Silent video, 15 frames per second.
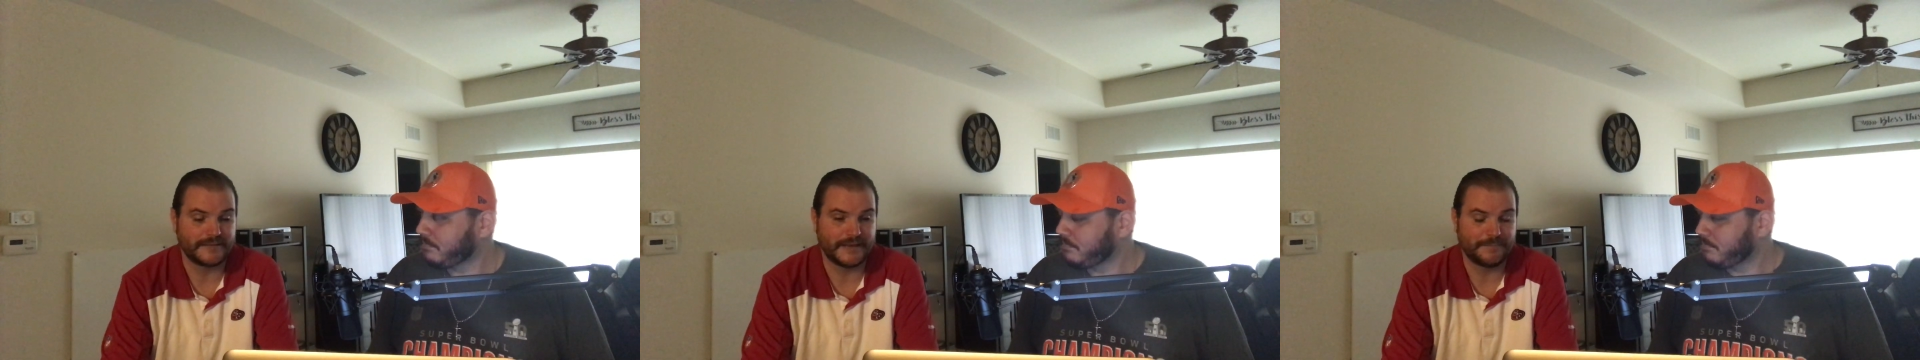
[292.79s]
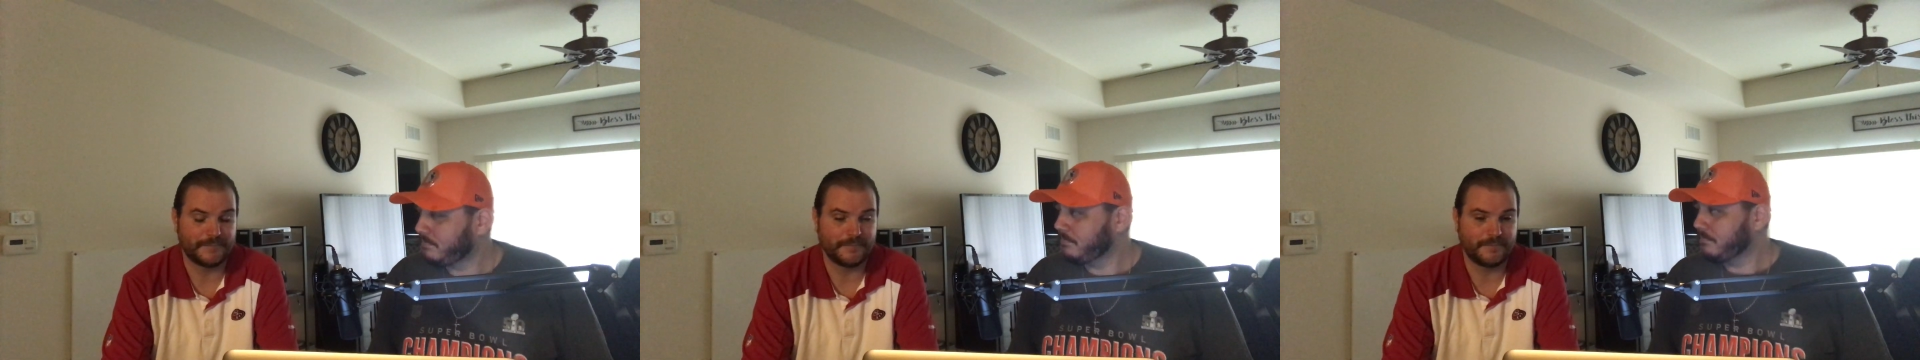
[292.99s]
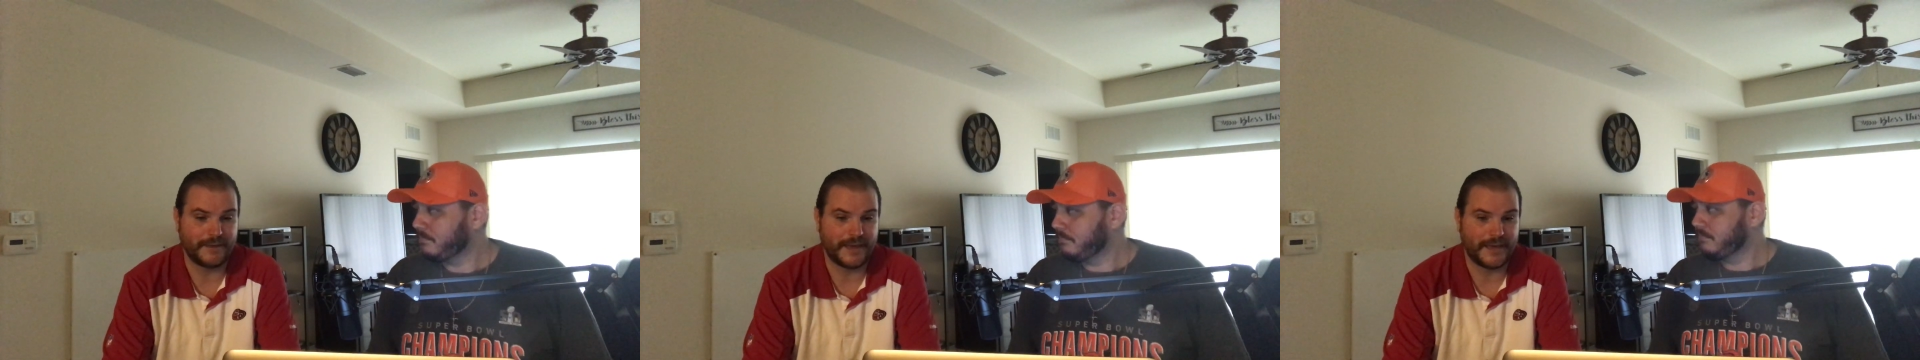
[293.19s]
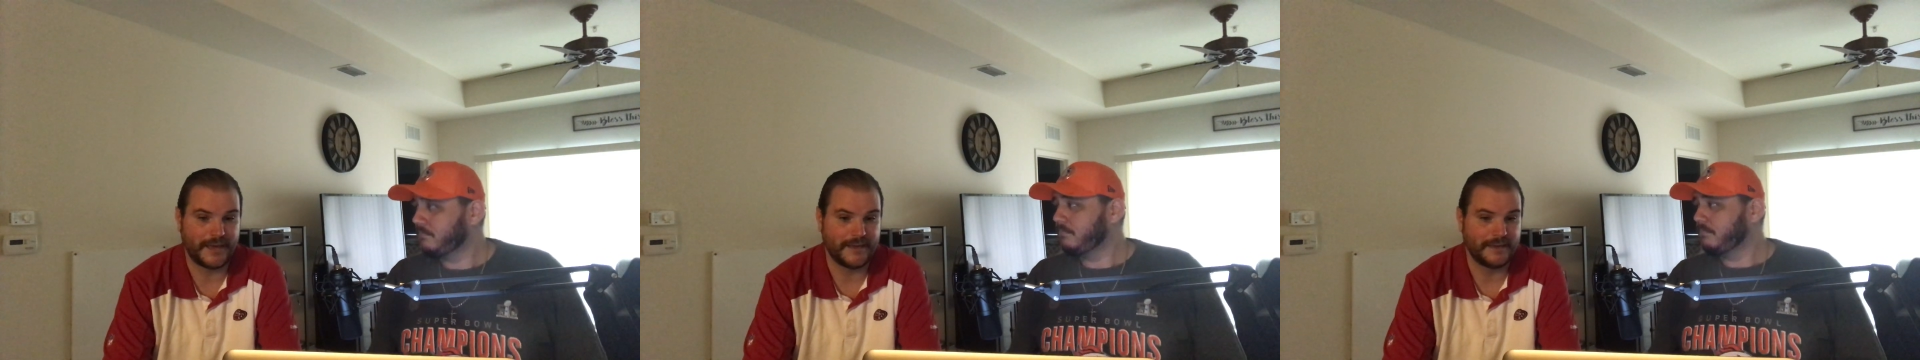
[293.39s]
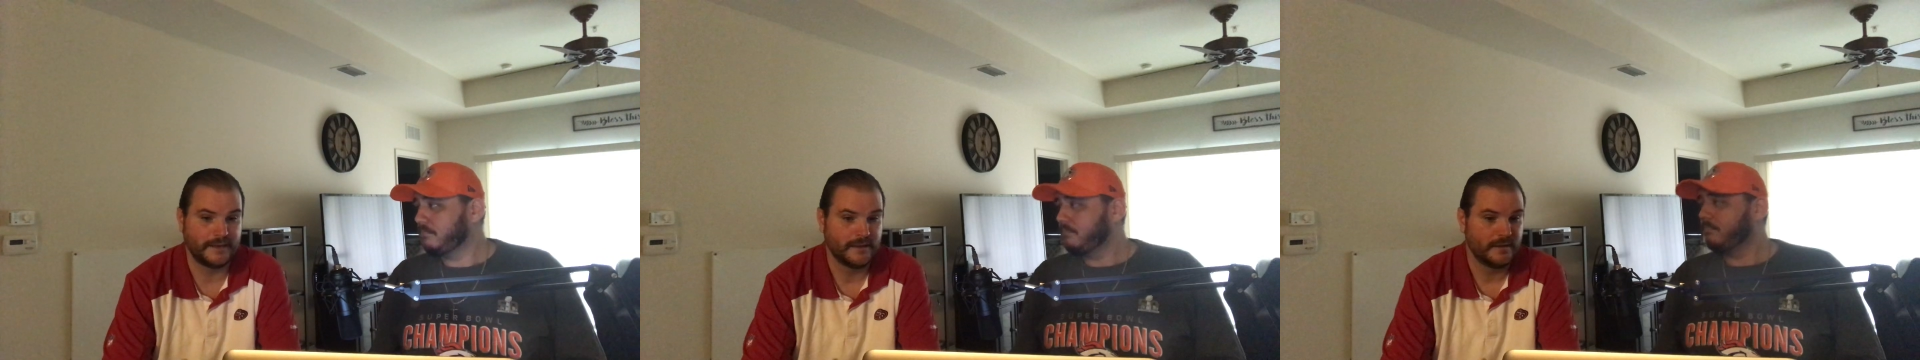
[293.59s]
Speaker 1: tampa
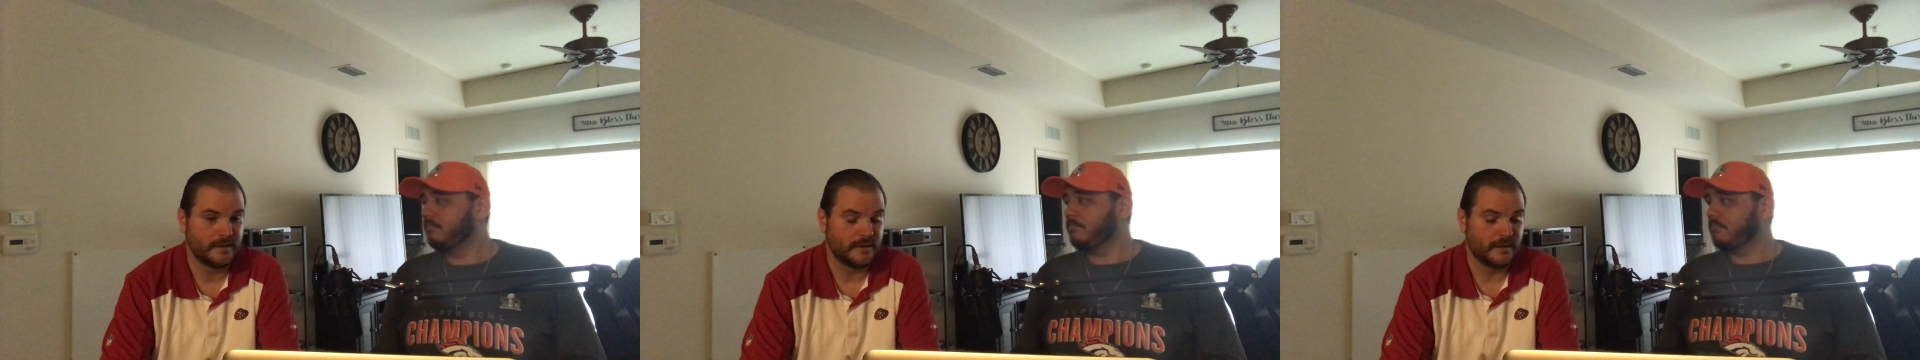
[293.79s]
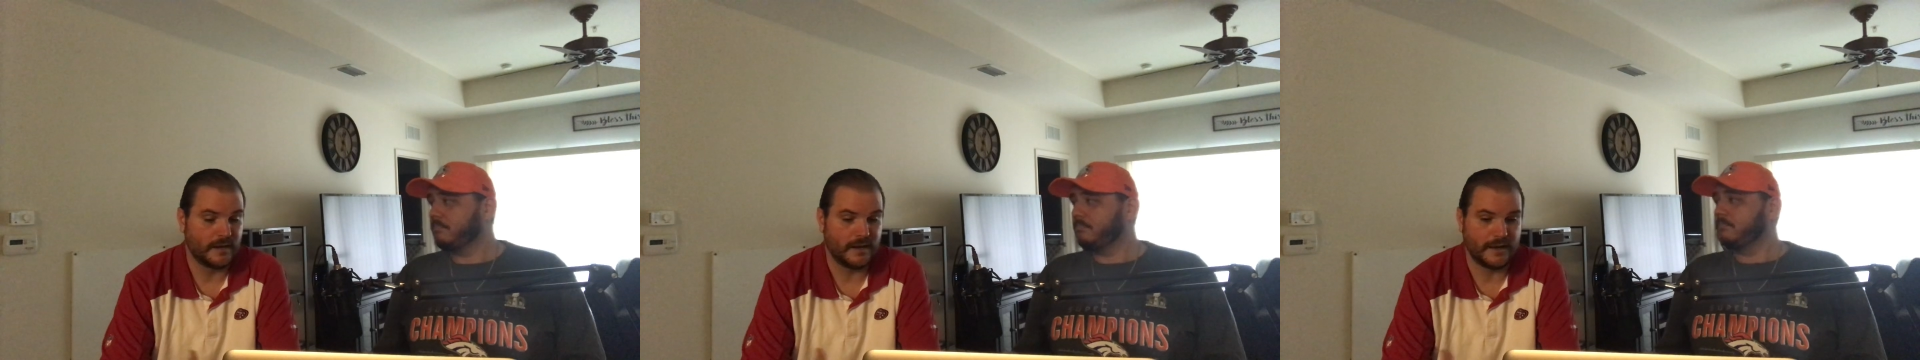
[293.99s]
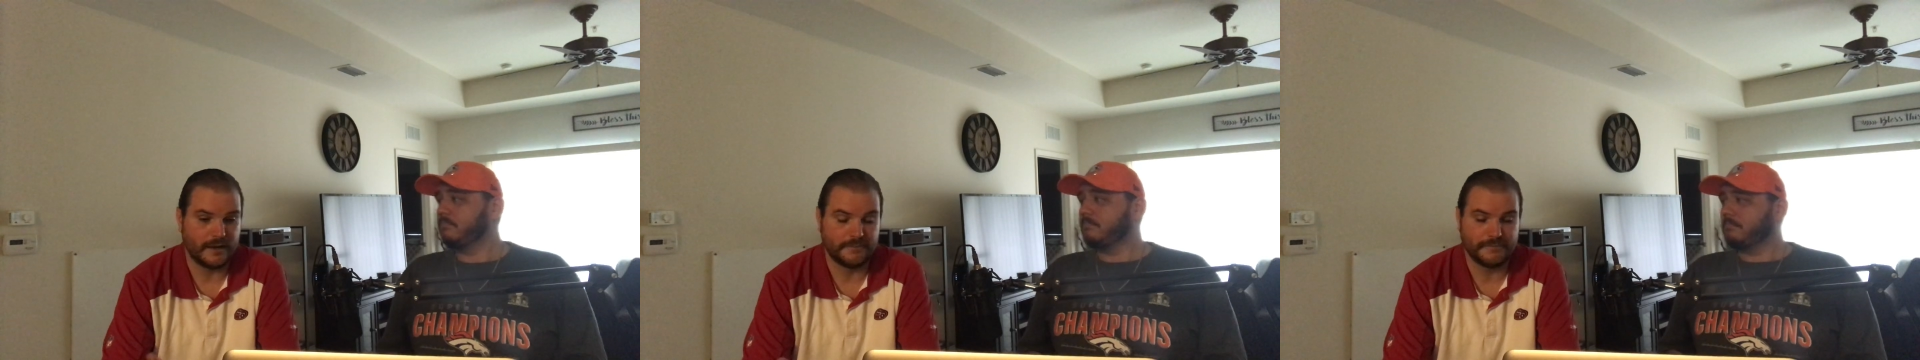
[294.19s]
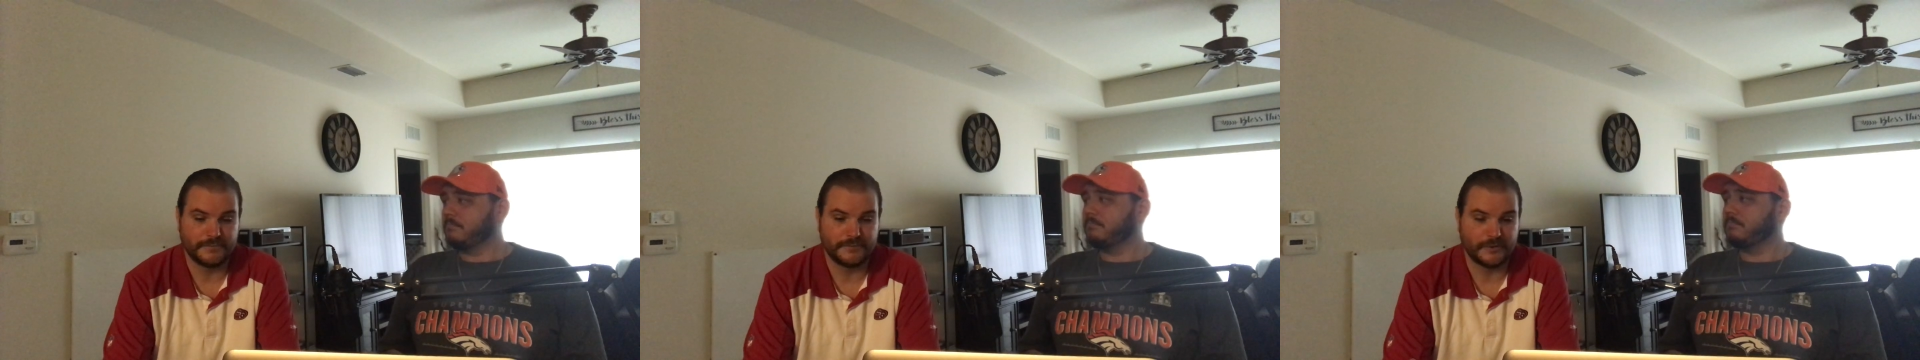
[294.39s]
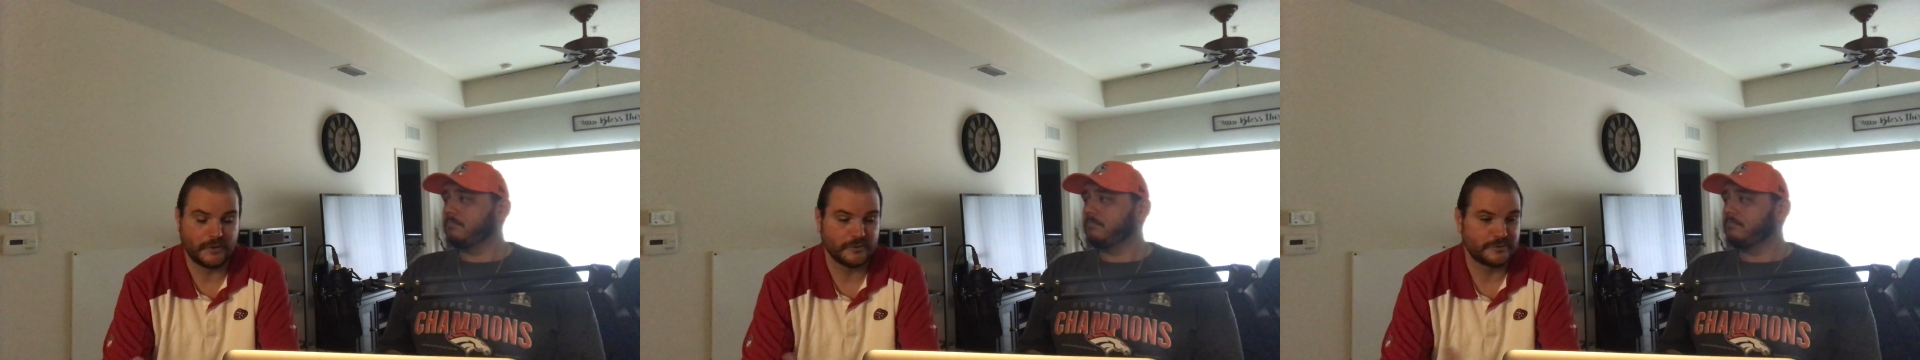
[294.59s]
bay um,
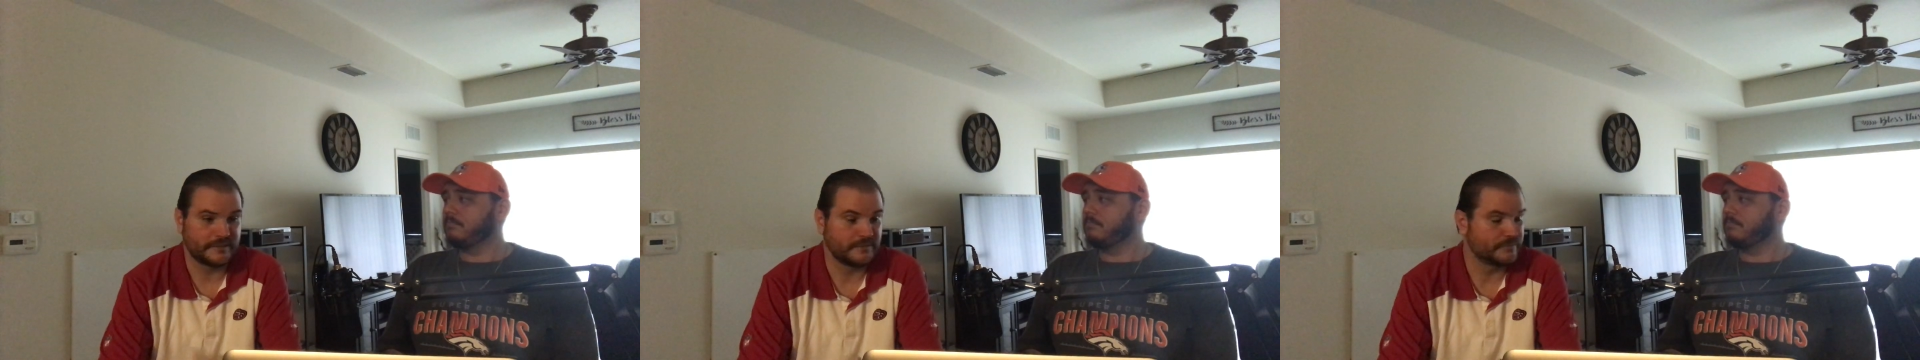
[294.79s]
those